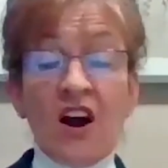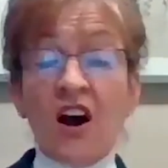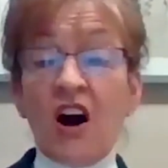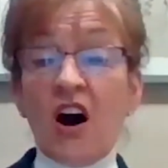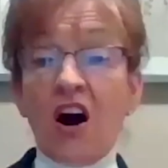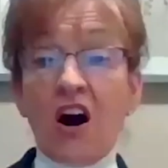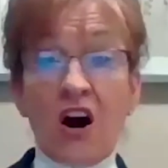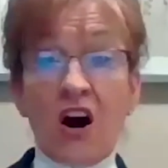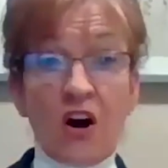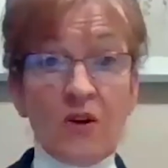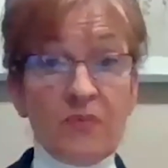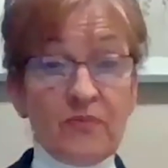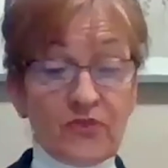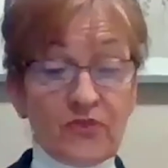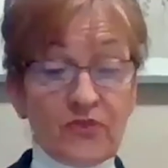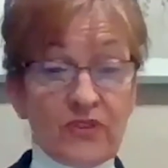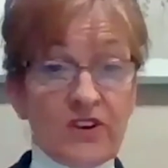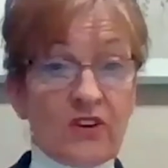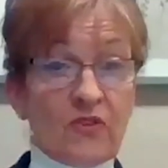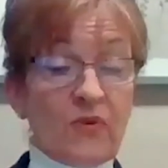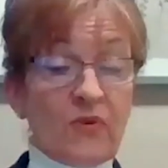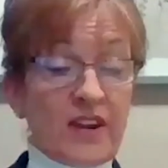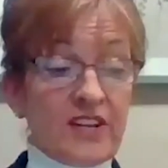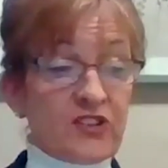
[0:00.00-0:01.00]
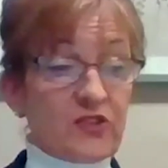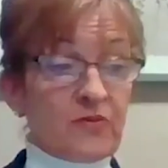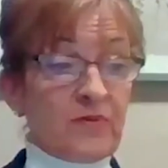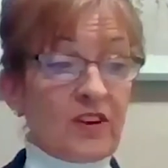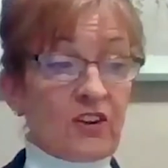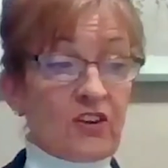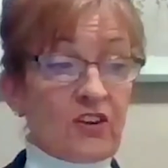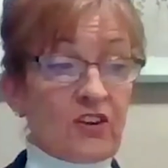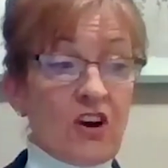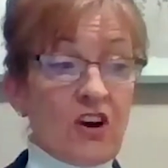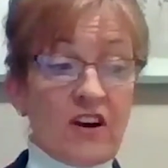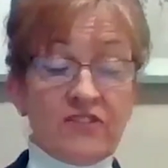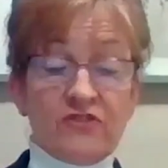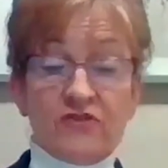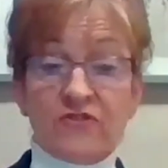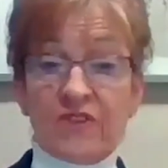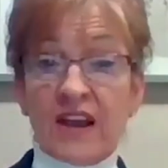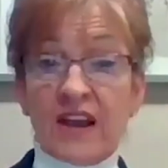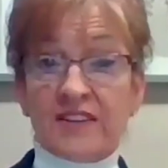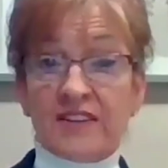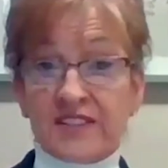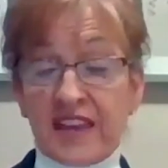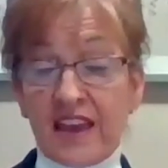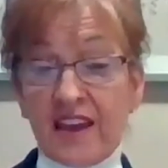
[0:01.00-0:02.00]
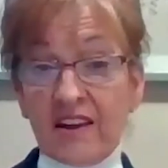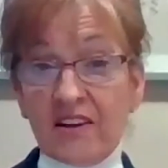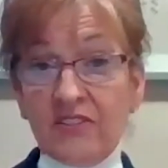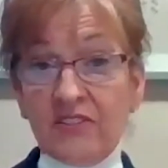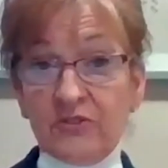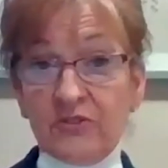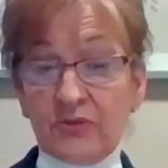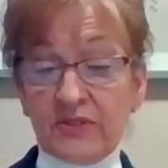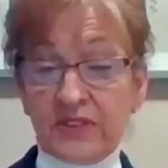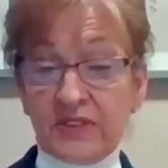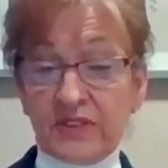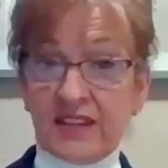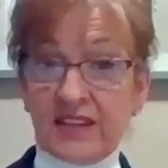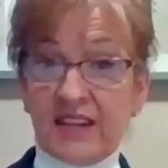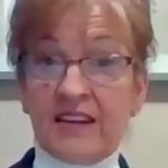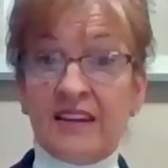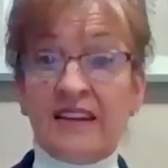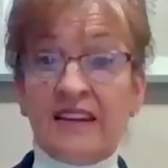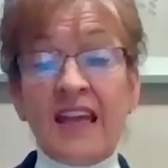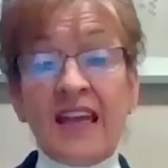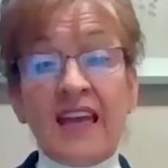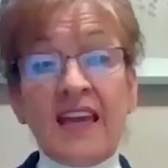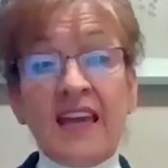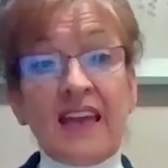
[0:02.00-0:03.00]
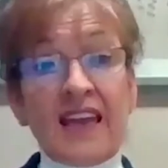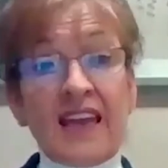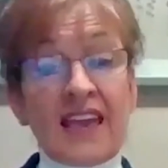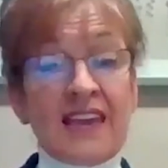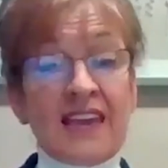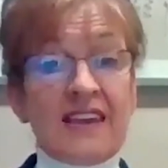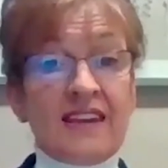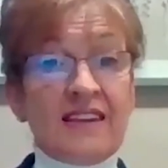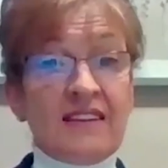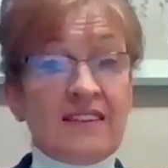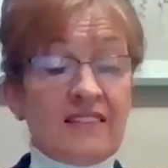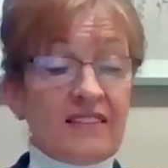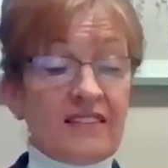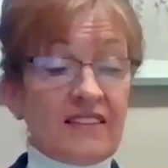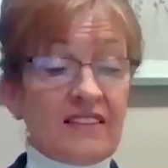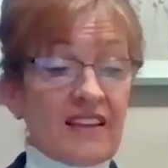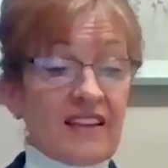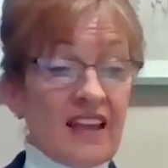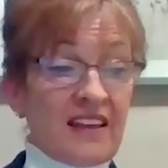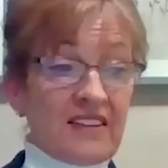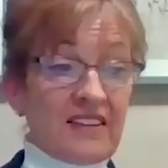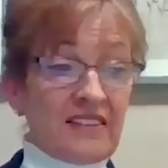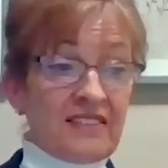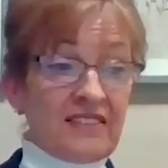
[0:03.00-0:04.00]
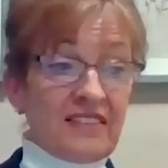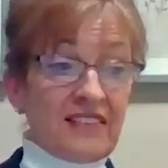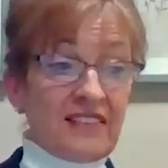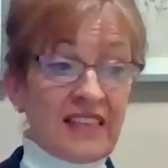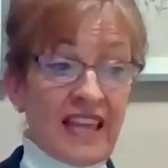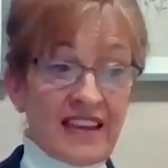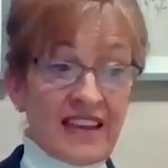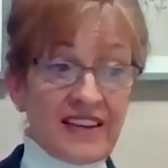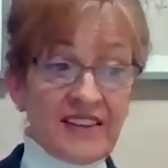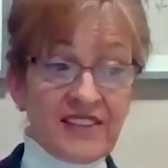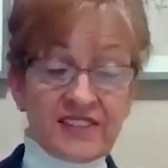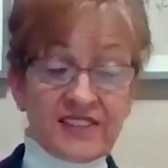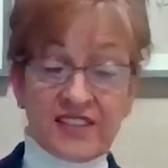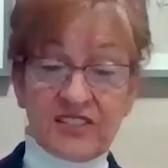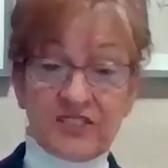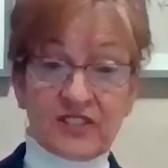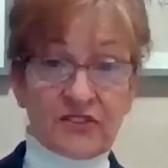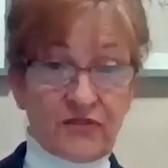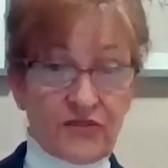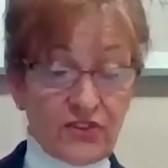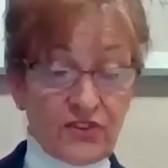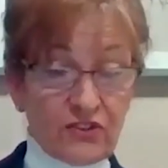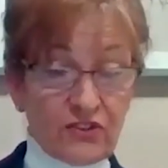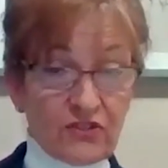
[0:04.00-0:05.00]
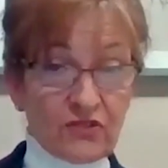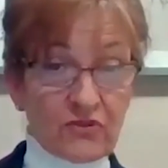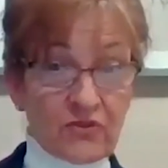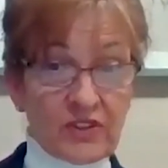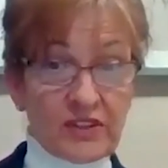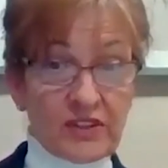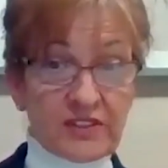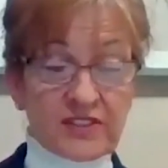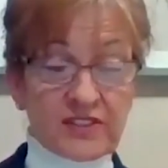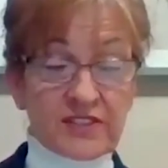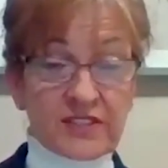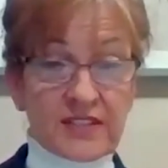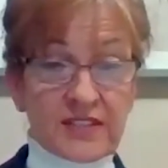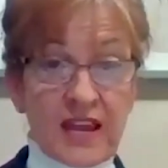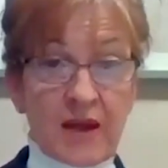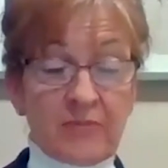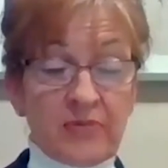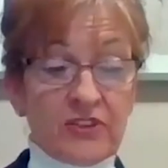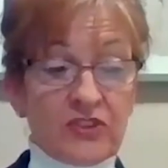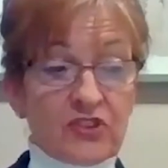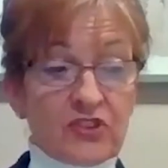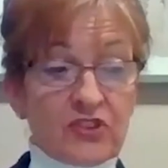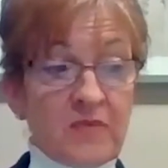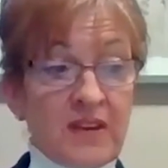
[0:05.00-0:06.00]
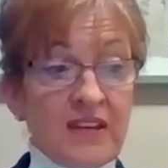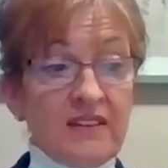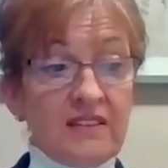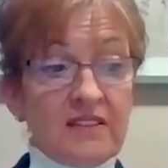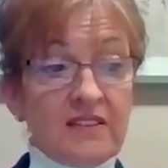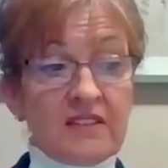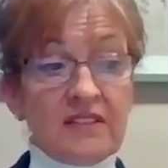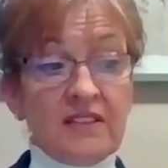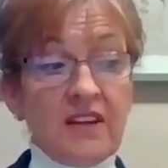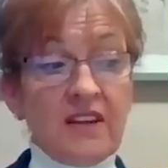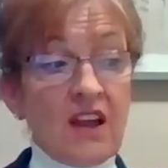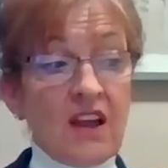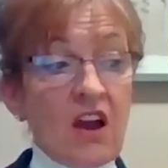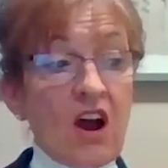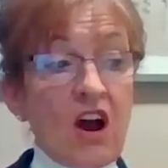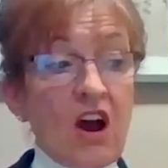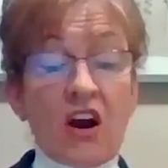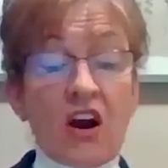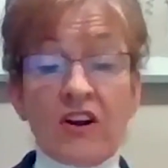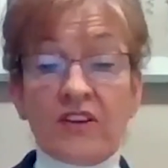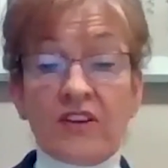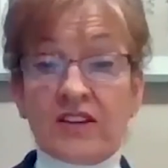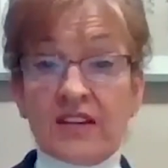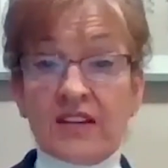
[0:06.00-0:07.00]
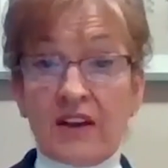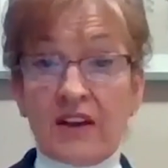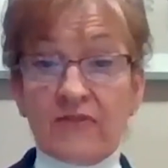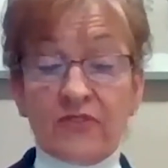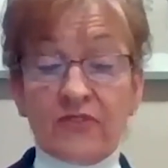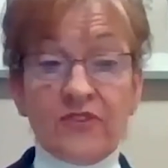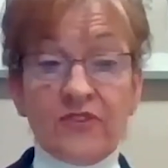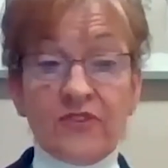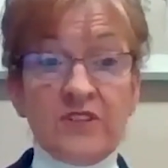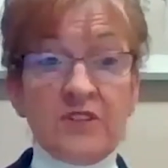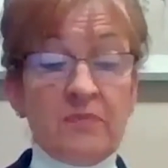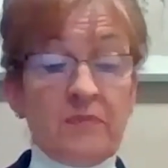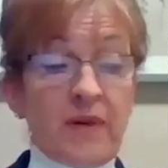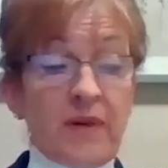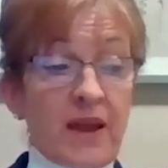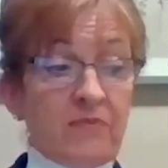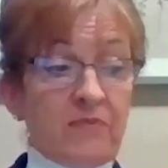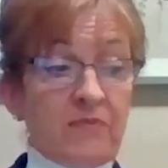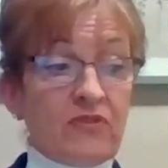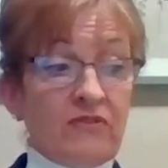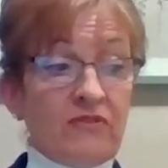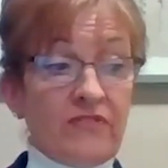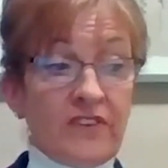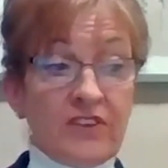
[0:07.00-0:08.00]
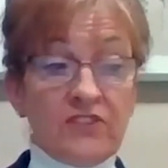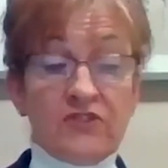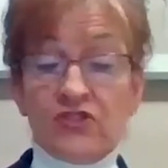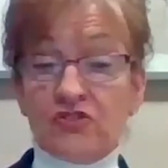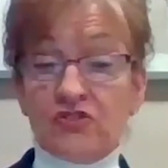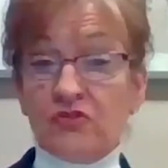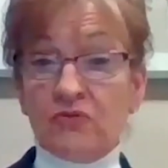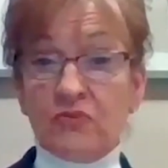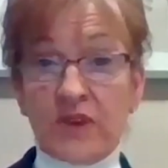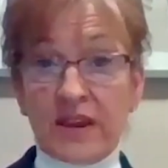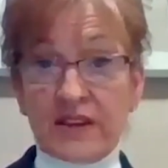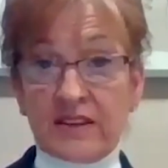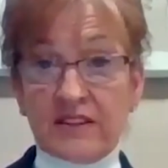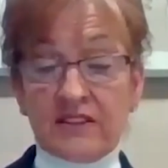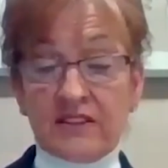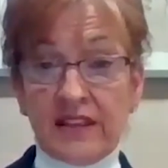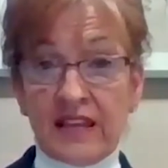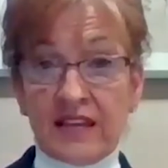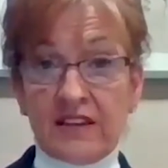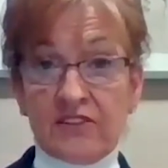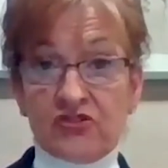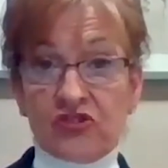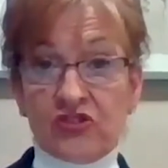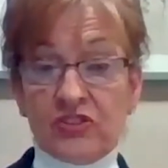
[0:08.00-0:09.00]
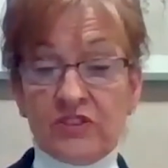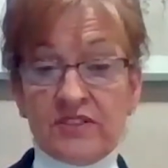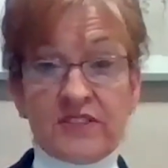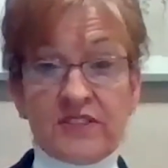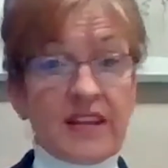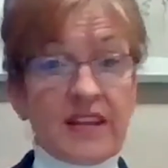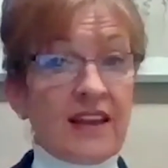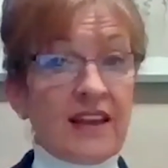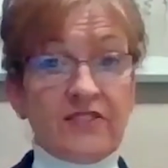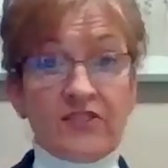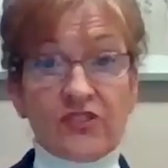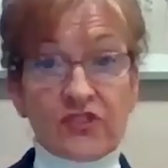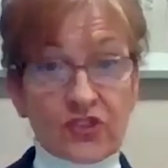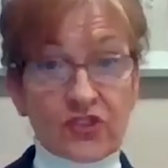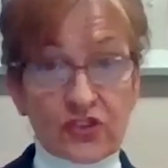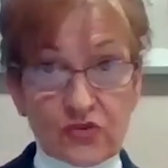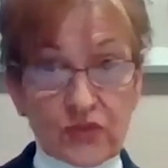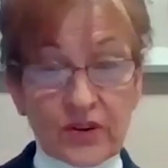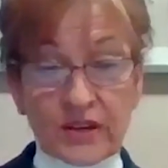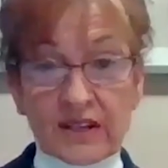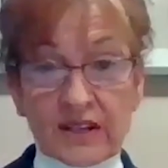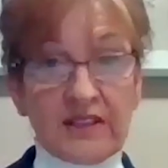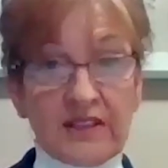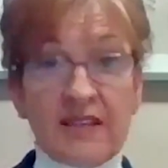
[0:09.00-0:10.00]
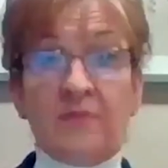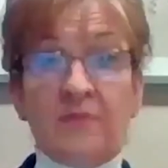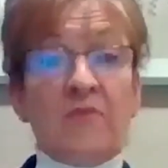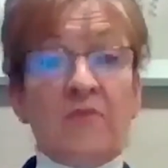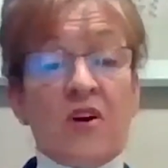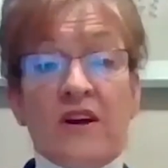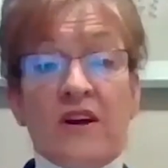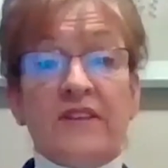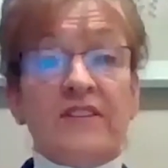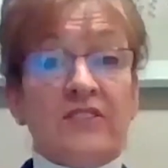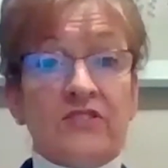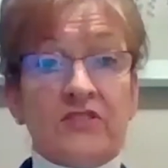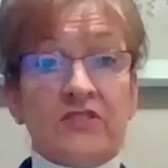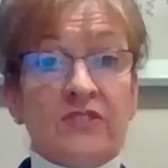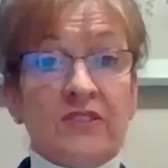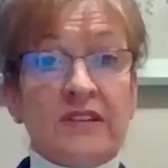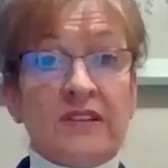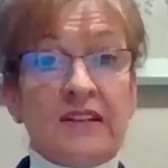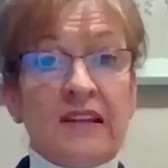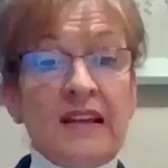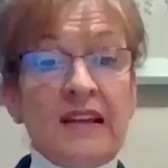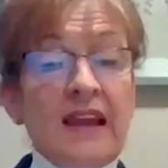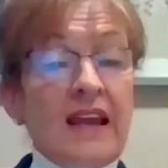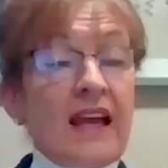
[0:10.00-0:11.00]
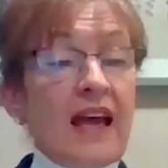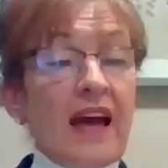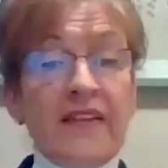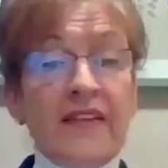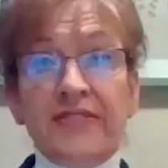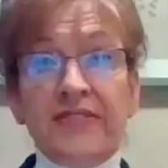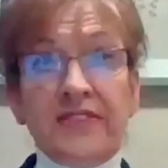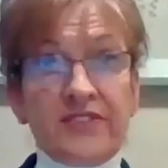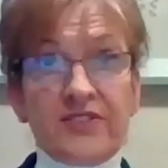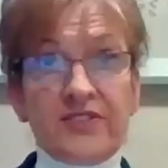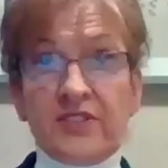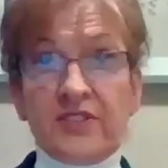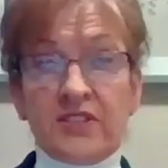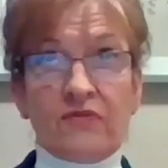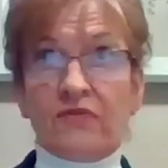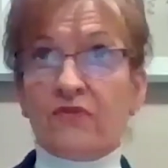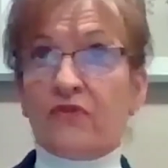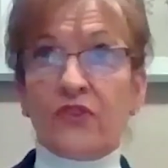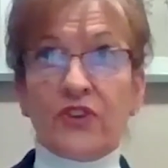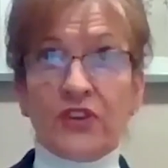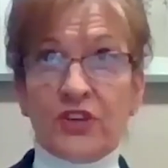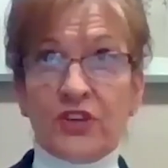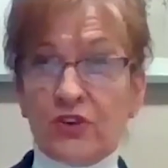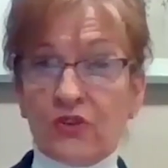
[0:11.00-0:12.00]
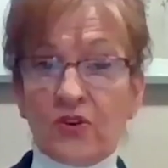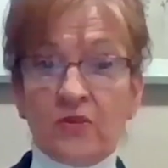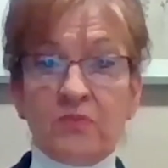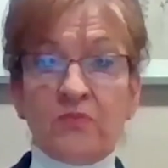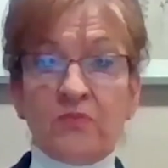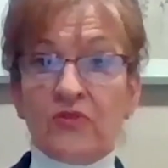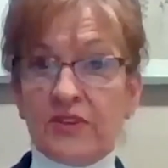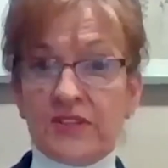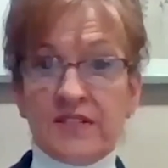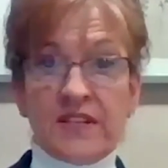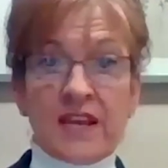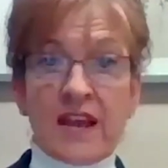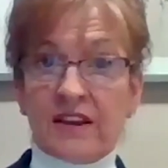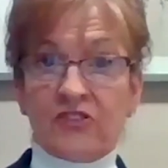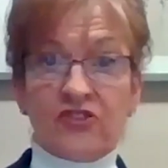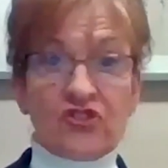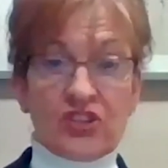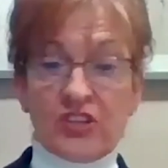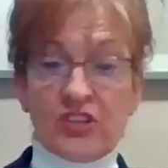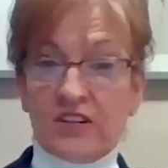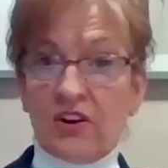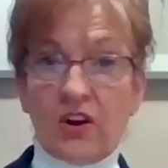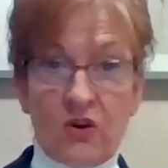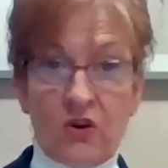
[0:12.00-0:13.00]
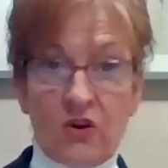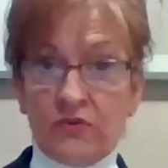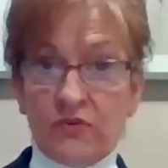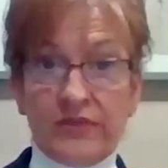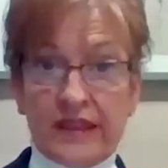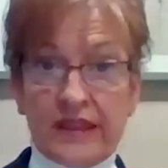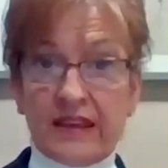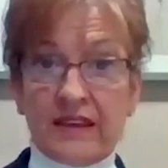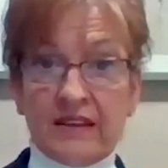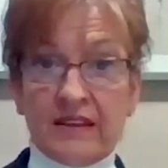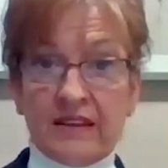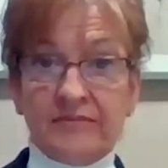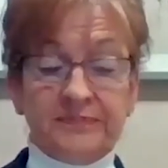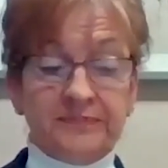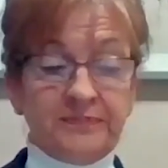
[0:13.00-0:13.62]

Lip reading: All pre-arrangement contracts held within a licensed funeral establishment are governed by provincial regulations and strictly monitored. And this is for your protection only.